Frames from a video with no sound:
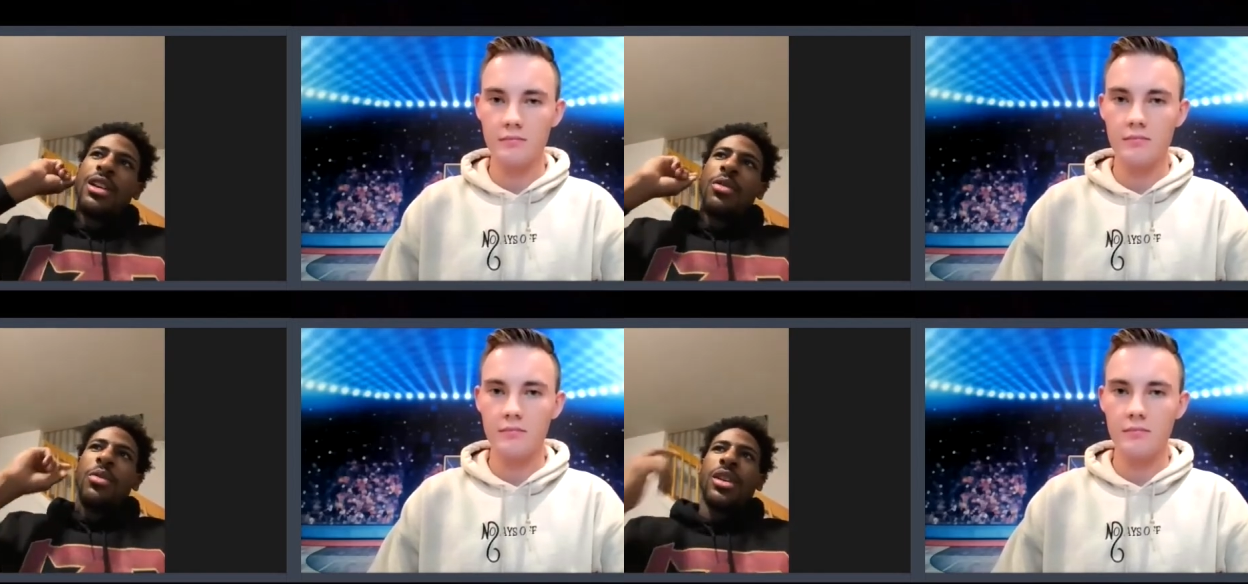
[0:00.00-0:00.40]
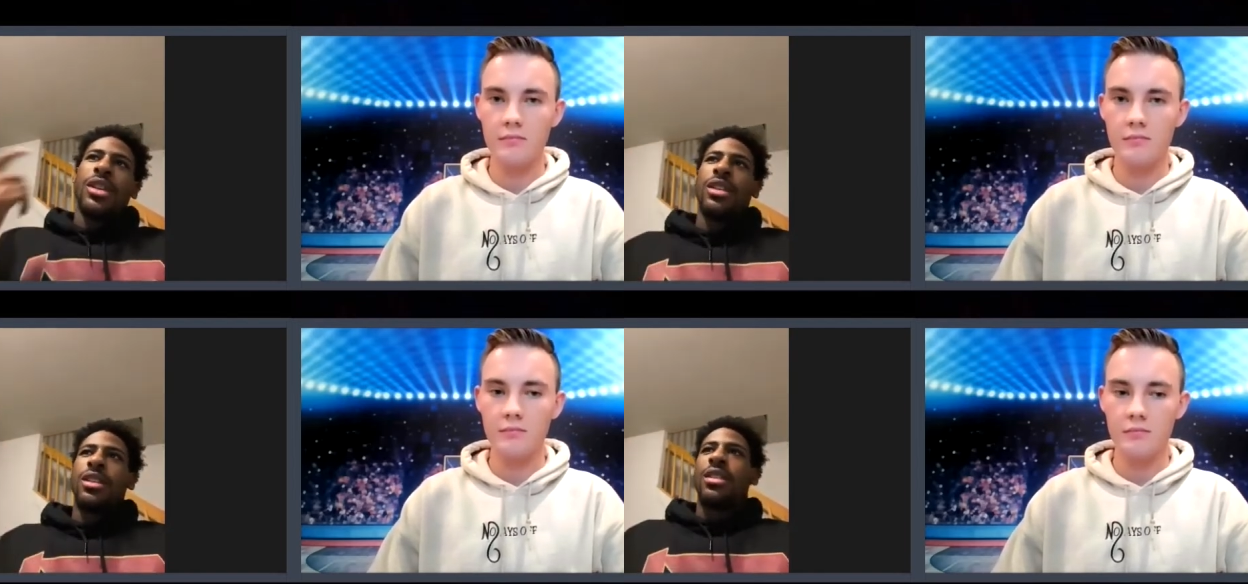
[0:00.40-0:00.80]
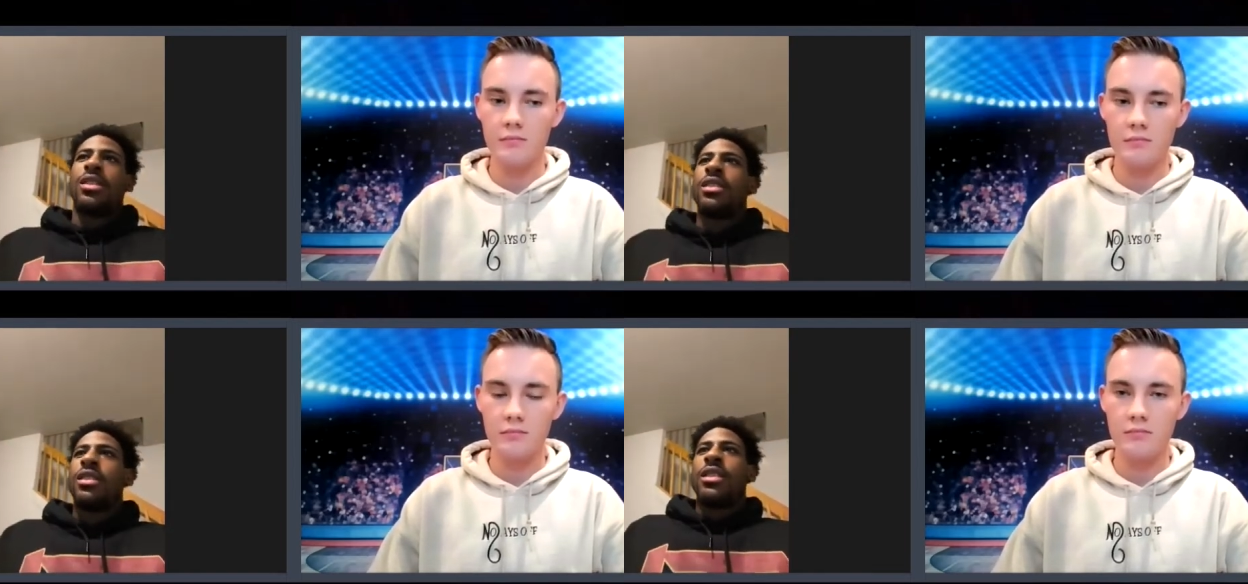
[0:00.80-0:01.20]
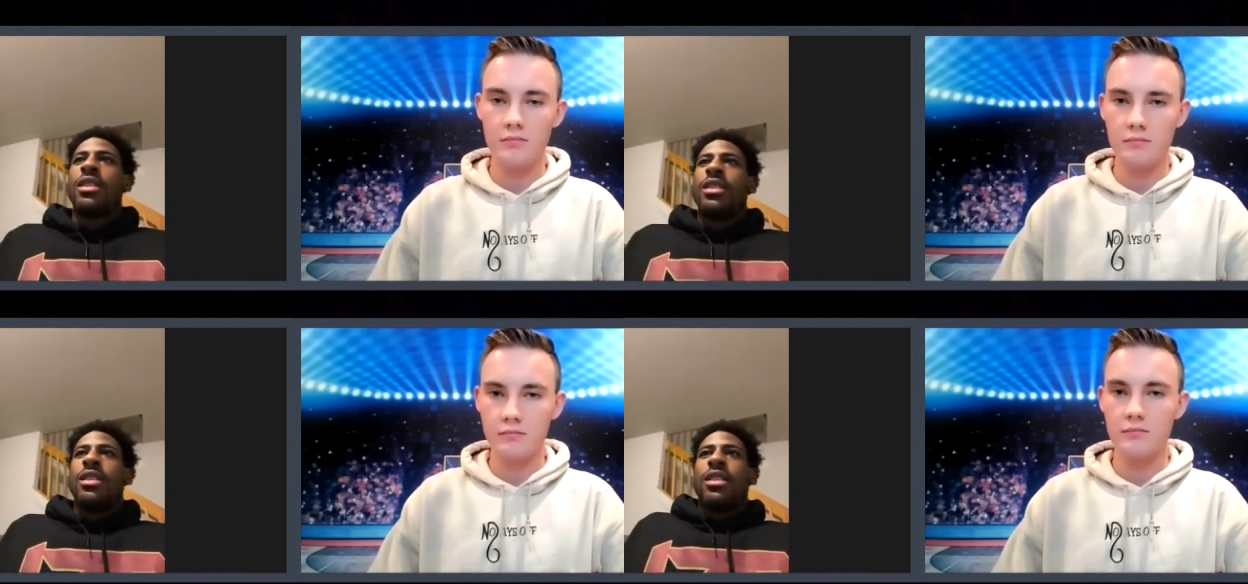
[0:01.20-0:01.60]
Speaker 1: We didn't,
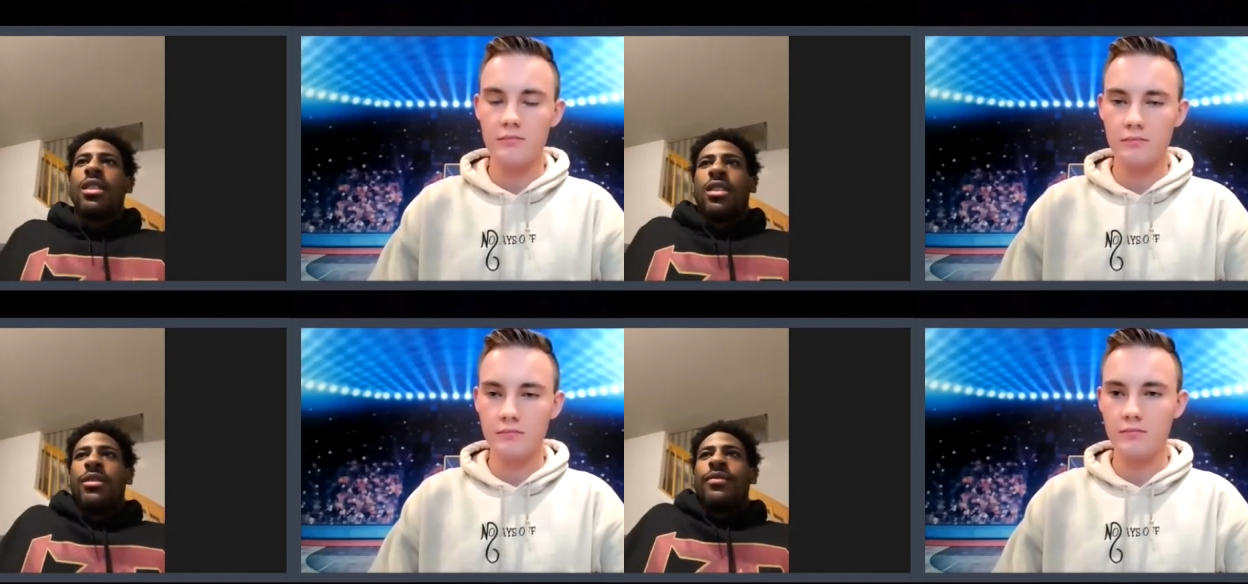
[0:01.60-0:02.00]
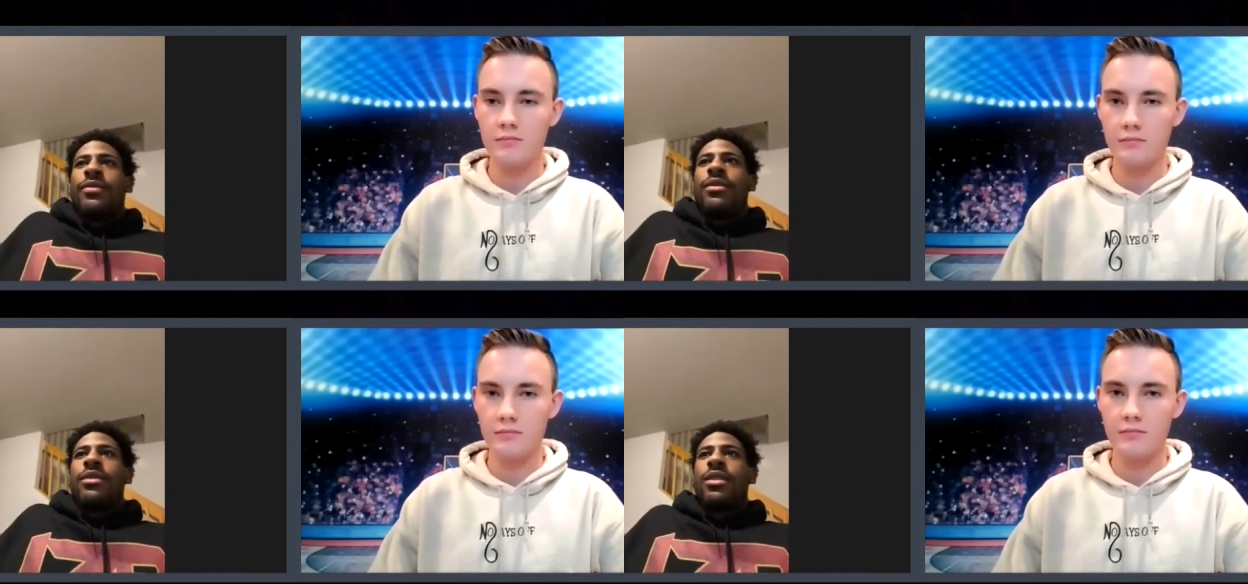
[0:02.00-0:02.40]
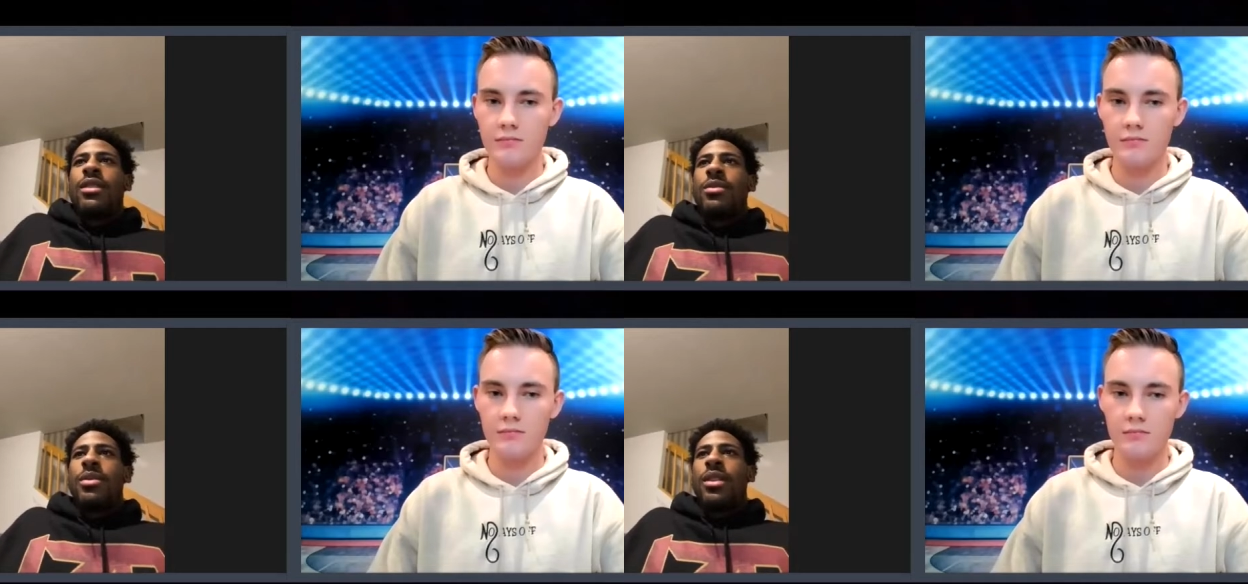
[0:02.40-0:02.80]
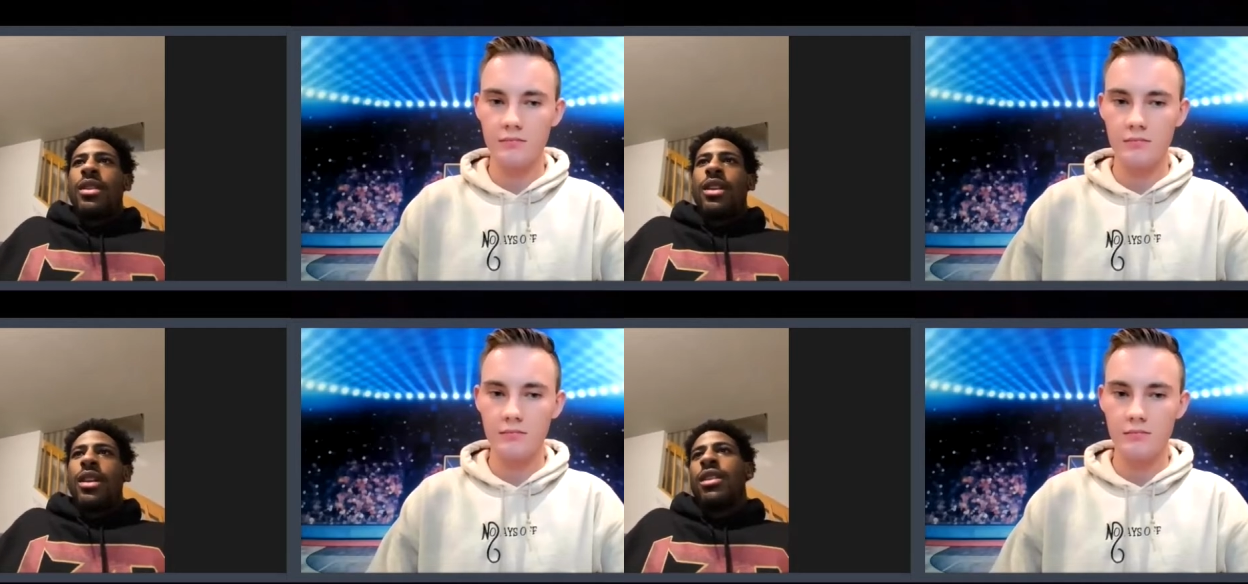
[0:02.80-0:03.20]
you know, we
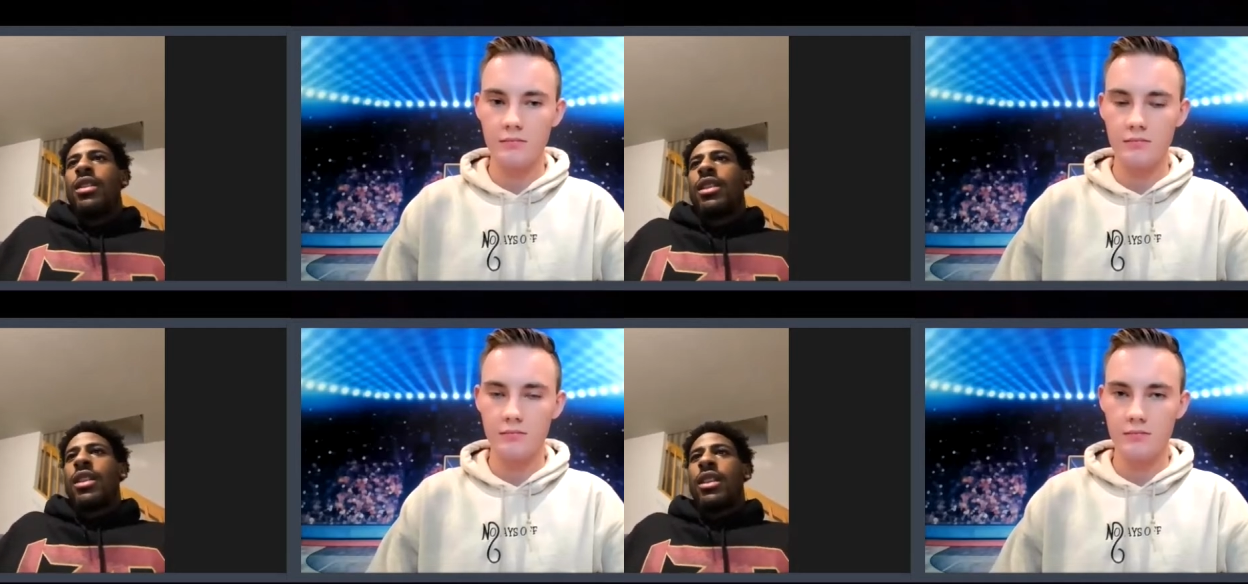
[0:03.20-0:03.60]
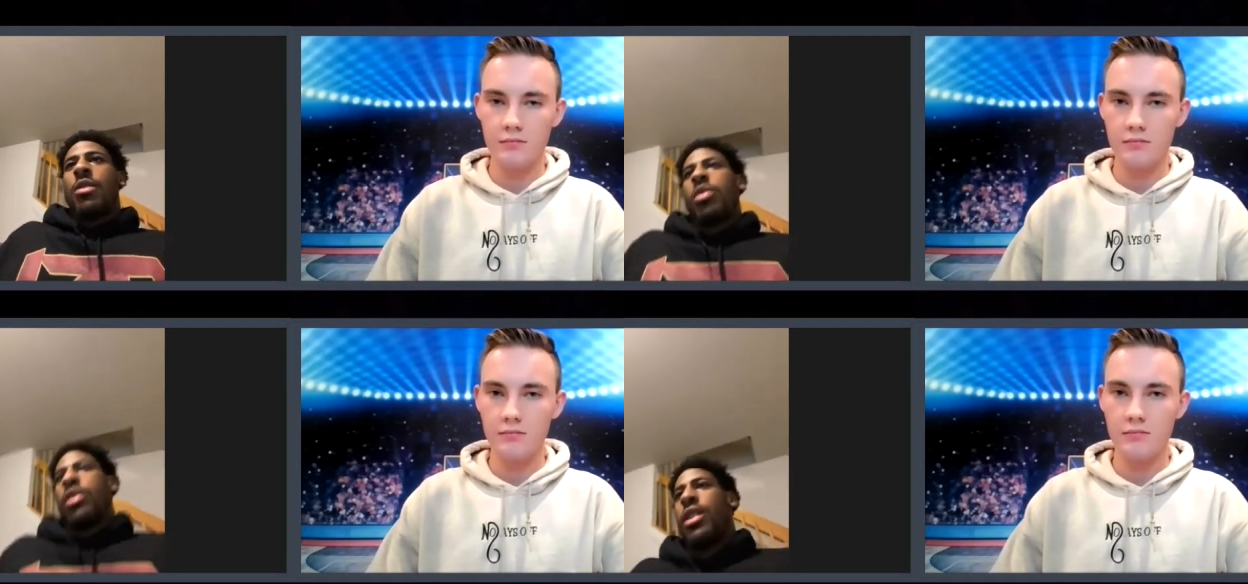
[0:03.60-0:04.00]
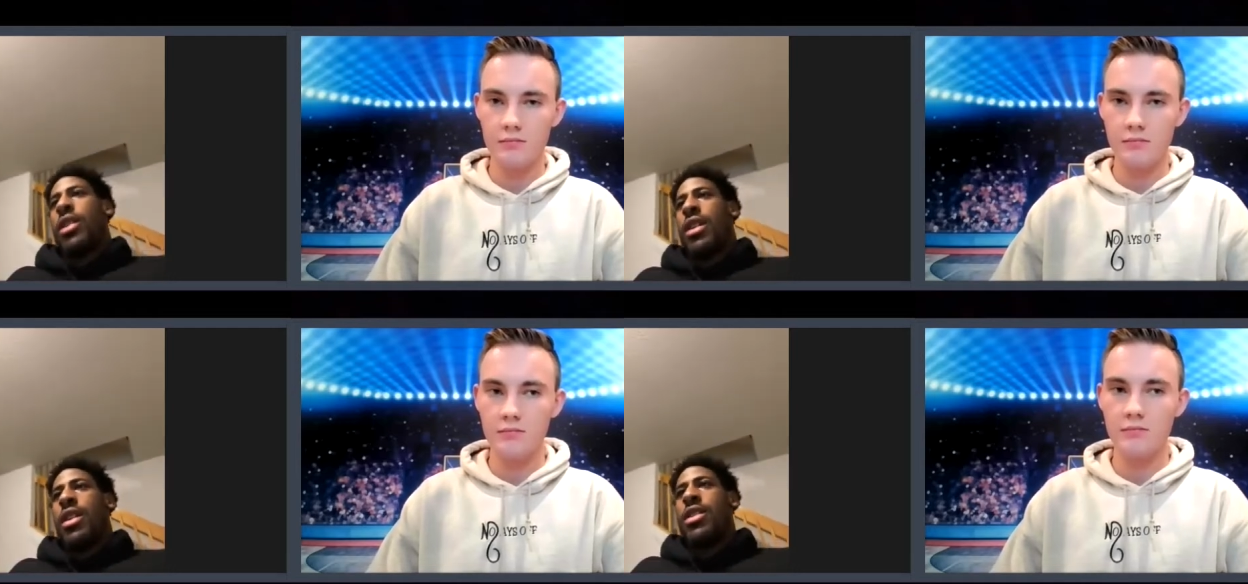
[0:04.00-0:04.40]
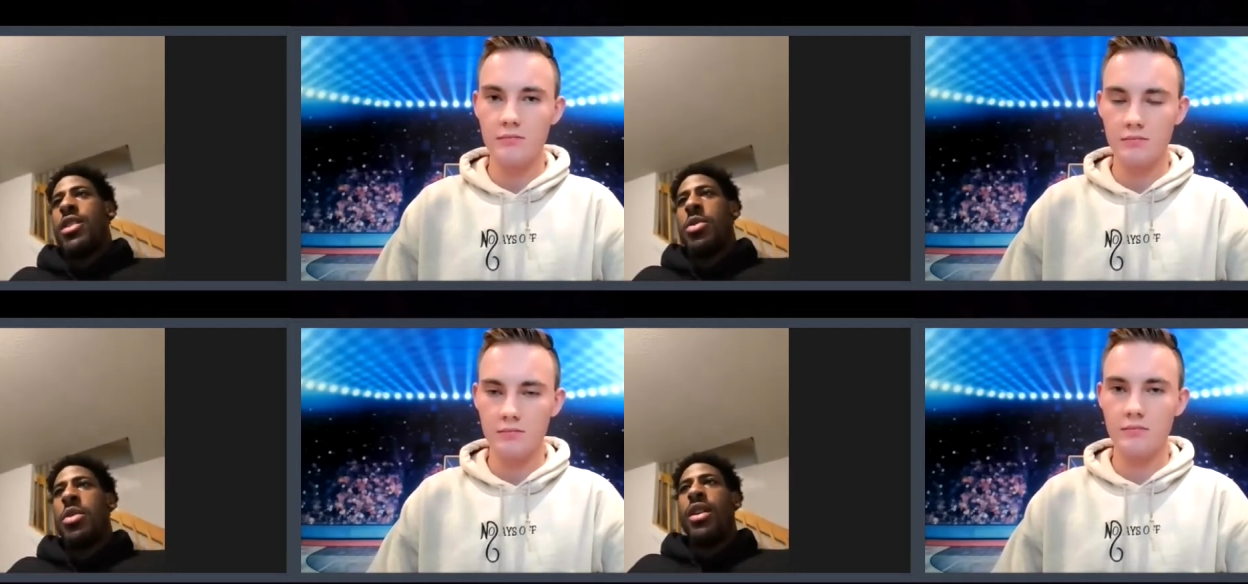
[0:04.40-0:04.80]
that that they were looking
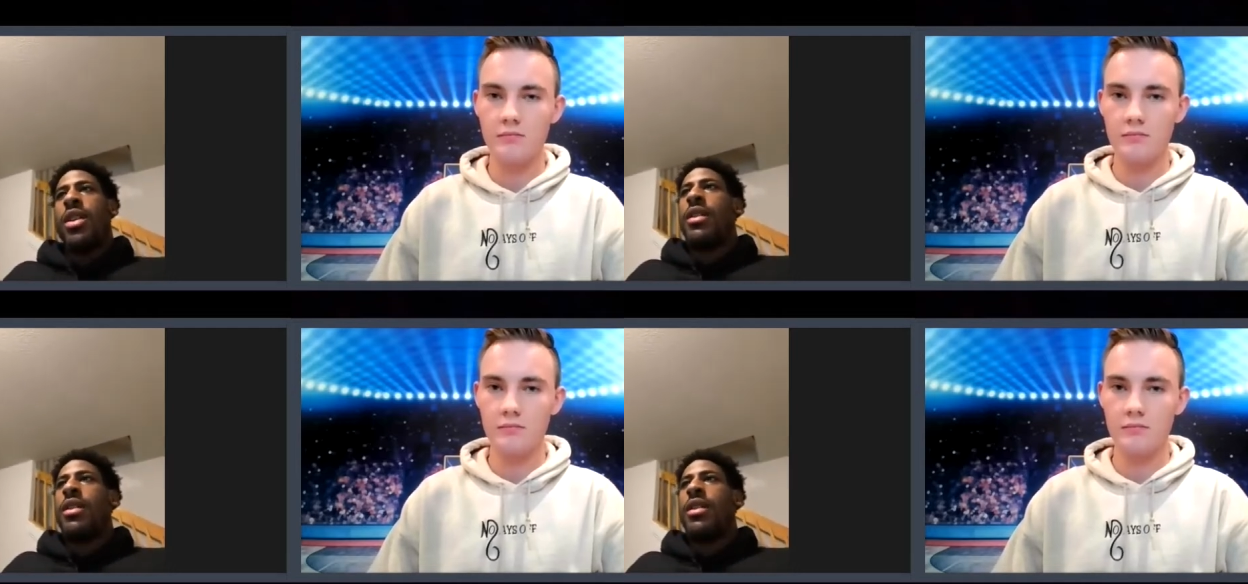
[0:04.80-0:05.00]
into it,